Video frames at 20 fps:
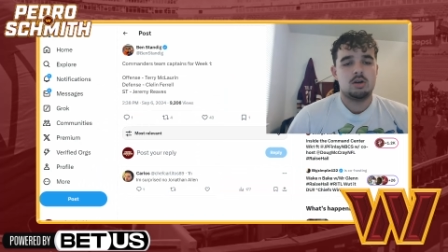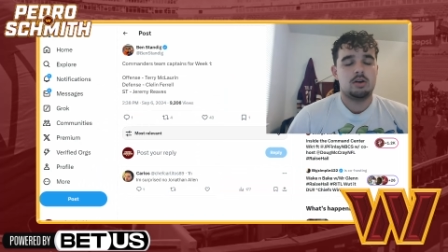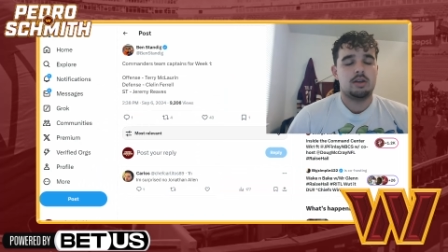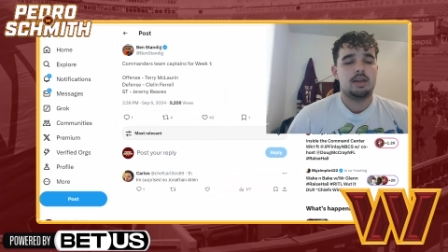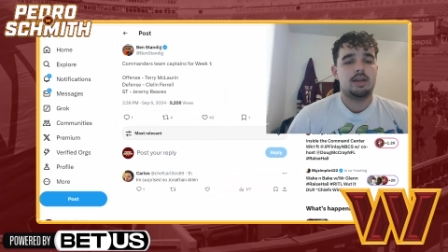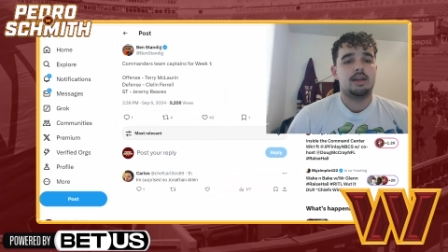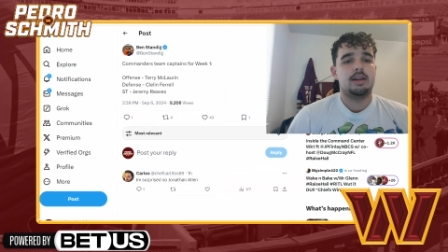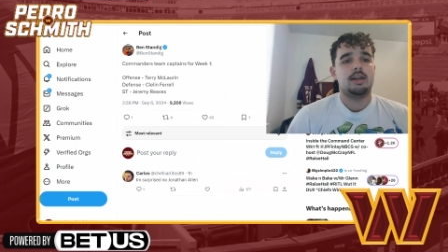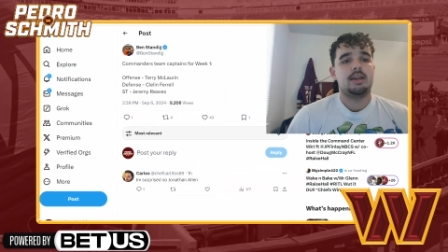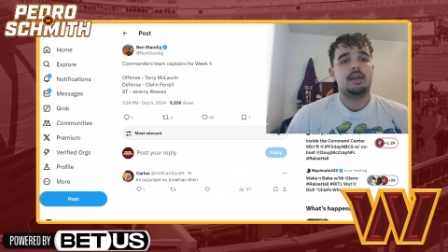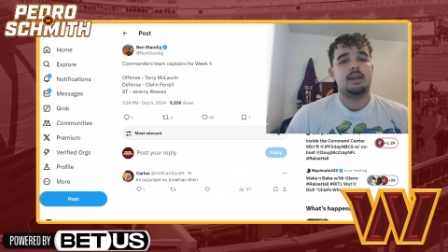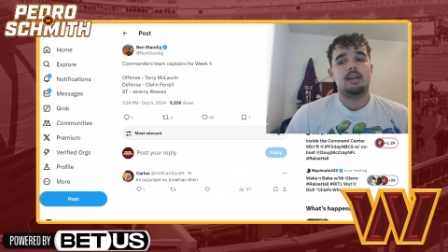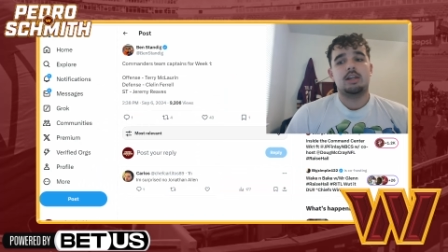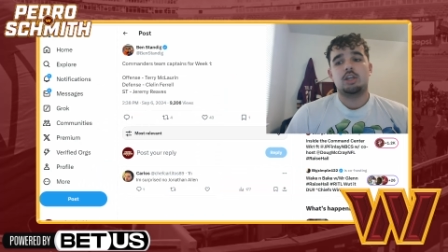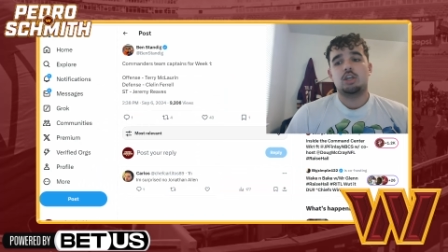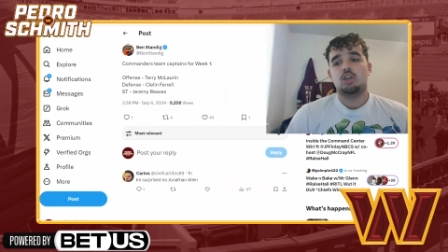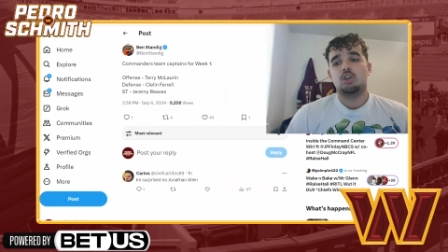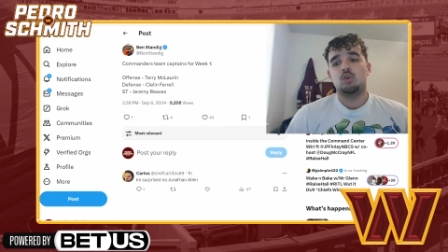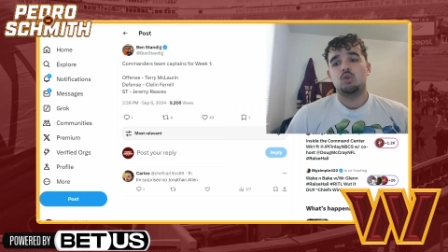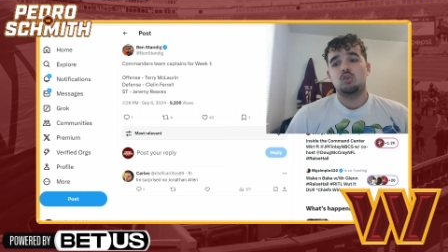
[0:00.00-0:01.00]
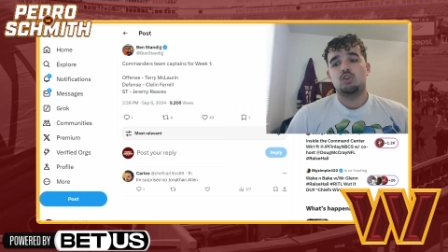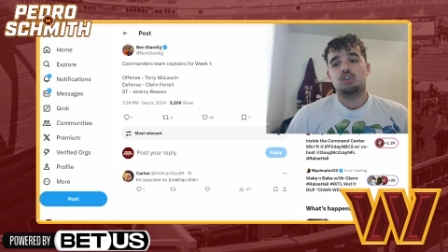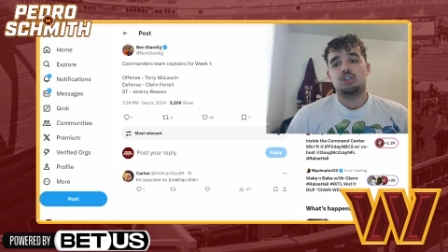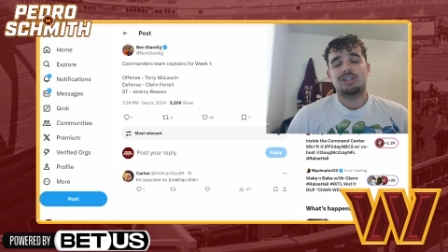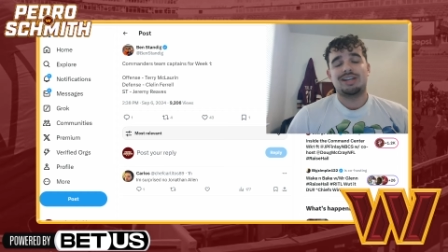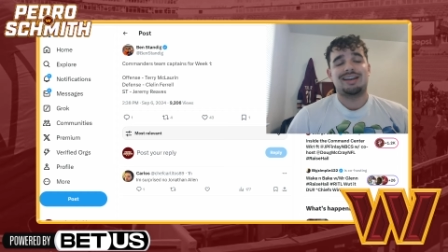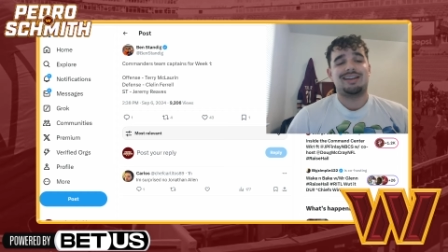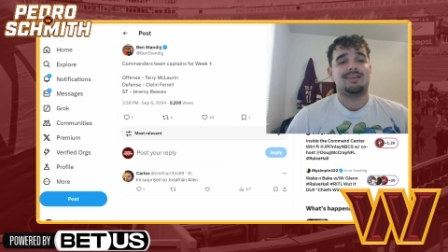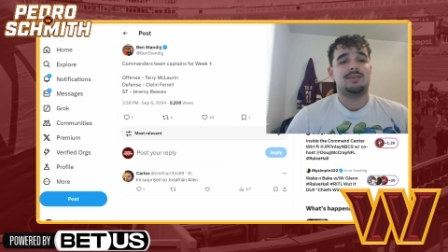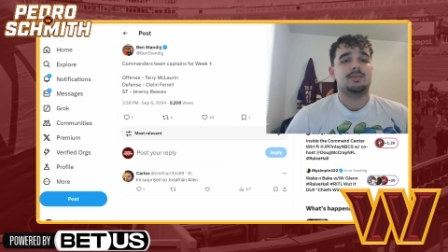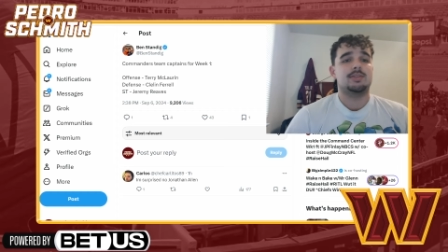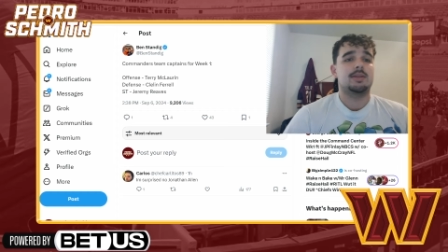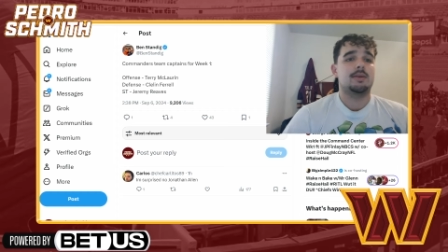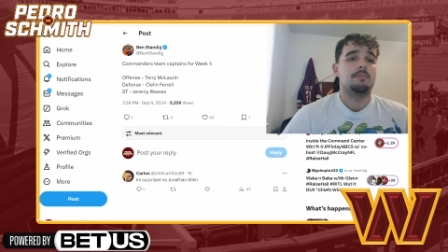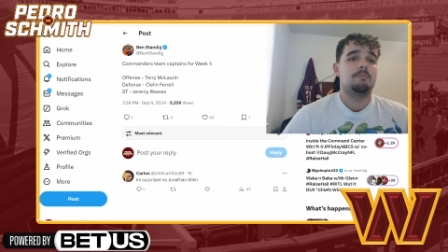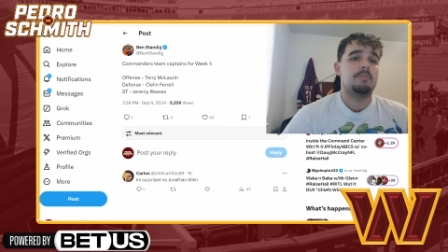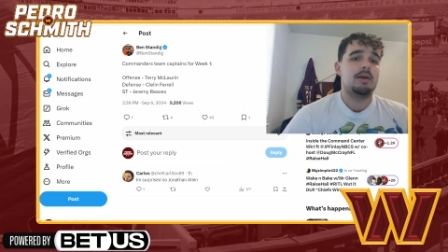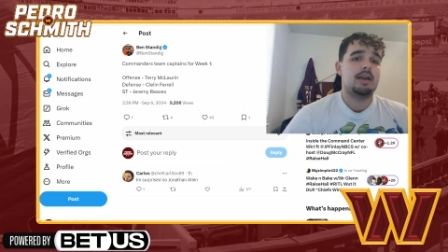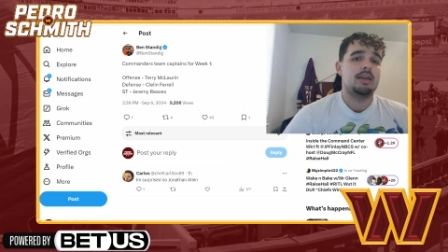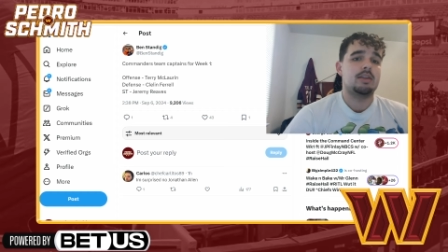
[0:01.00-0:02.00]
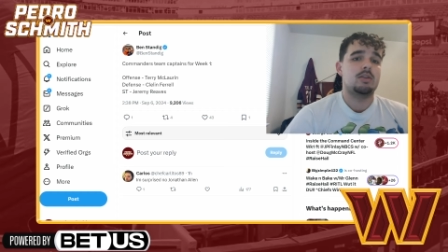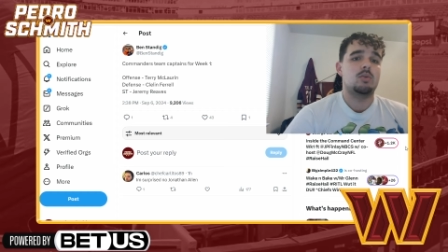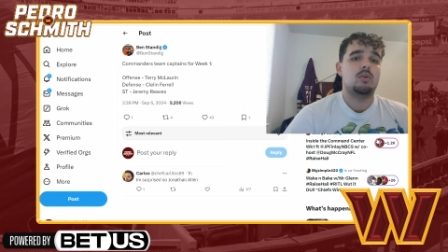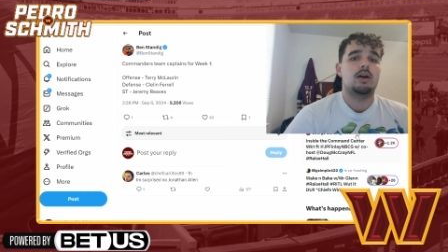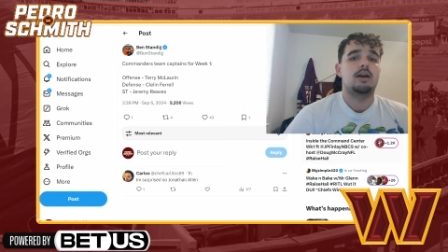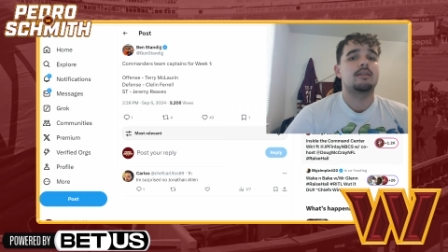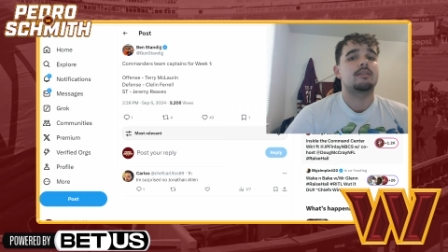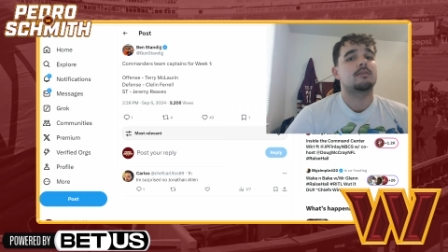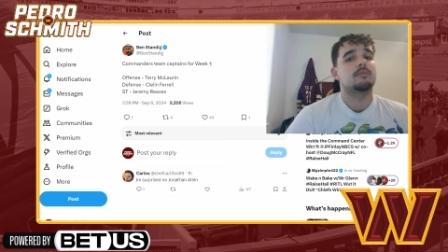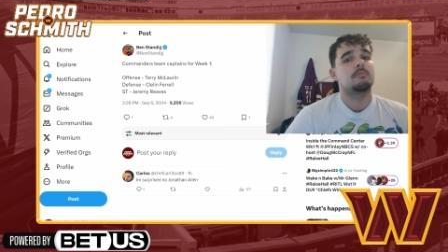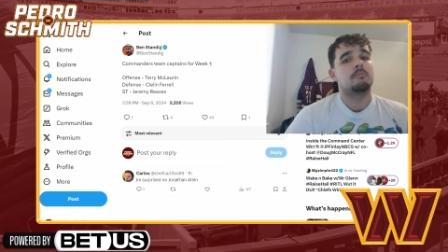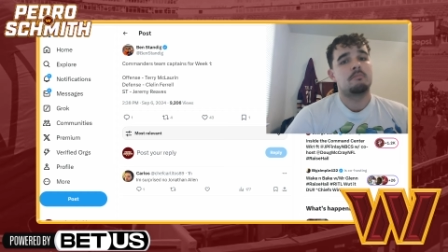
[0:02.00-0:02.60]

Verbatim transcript: Okay, and again, a huge shout out to BetUS.